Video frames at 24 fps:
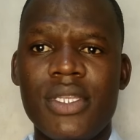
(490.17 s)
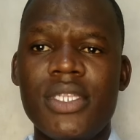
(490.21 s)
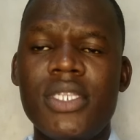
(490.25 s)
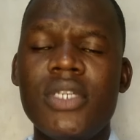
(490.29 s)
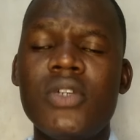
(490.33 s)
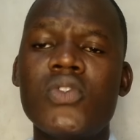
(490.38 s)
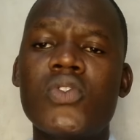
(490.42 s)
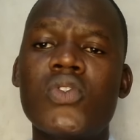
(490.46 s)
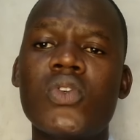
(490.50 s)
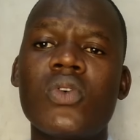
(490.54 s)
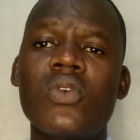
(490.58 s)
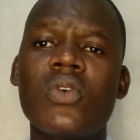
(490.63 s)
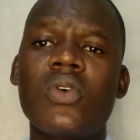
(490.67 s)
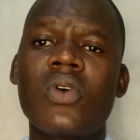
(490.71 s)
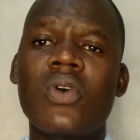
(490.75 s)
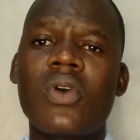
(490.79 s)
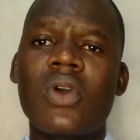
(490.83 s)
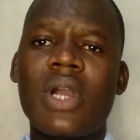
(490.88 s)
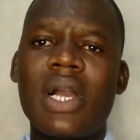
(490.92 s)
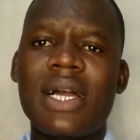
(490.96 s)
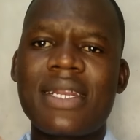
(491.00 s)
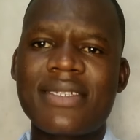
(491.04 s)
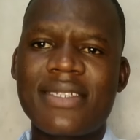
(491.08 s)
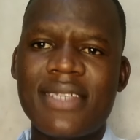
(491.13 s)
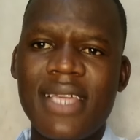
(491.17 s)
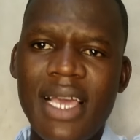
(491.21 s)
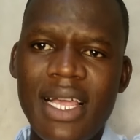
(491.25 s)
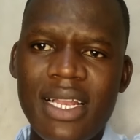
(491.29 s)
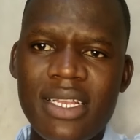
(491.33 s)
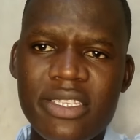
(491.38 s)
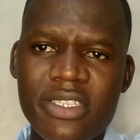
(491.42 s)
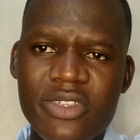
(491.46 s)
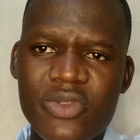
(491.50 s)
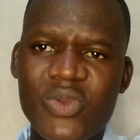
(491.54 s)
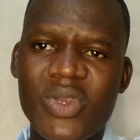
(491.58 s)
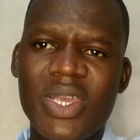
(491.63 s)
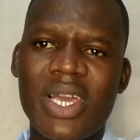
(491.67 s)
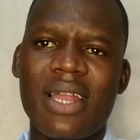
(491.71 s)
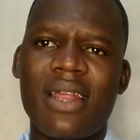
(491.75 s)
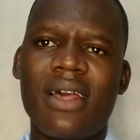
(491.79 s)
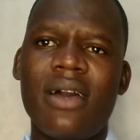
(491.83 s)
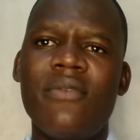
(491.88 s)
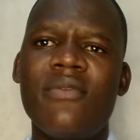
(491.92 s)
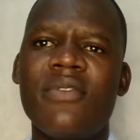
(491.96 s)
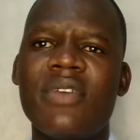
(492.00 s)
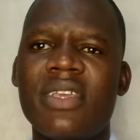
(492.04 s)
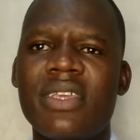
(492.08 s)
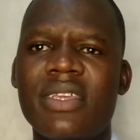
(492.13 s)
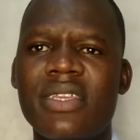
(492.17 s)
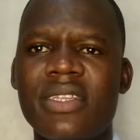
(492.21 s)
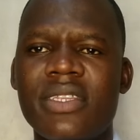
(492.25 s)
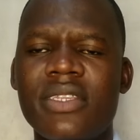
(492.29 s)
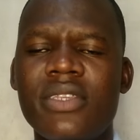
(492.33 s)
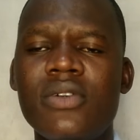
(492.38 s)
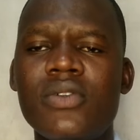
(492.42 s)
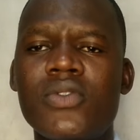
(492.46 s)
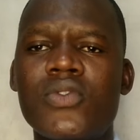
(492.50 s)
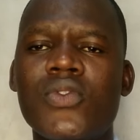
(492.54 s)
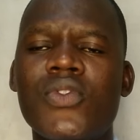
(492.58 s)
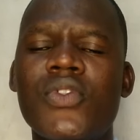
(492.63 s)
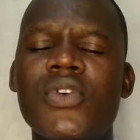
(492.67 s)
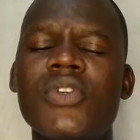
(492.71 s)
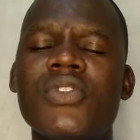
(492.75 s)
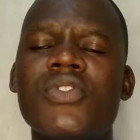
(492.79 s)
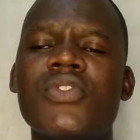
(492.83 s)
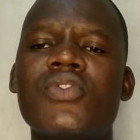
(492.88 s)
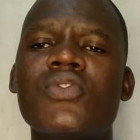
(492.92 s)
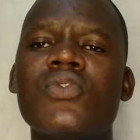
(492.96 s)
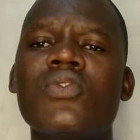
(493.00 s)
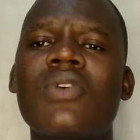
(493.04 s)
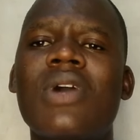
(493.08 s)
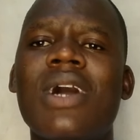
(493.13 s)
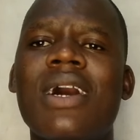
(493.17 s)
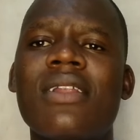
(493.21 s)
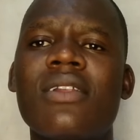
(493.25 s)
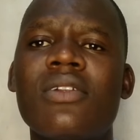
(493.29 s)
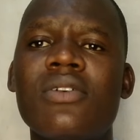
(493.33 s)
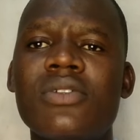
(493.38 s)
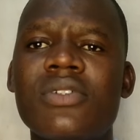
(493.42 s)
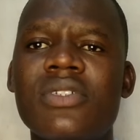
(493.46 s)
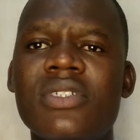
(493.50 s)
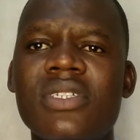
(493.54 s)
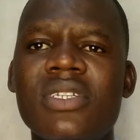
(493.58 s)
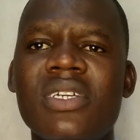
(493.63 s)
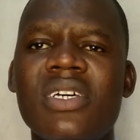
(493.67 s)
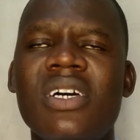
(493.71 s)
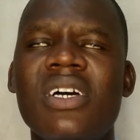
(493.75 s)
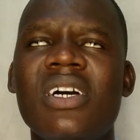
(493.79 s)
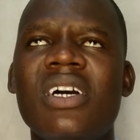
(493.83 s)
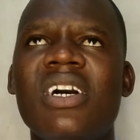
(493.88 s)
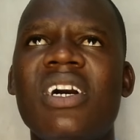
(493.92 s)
Due to cartels we are having, due to those who cannot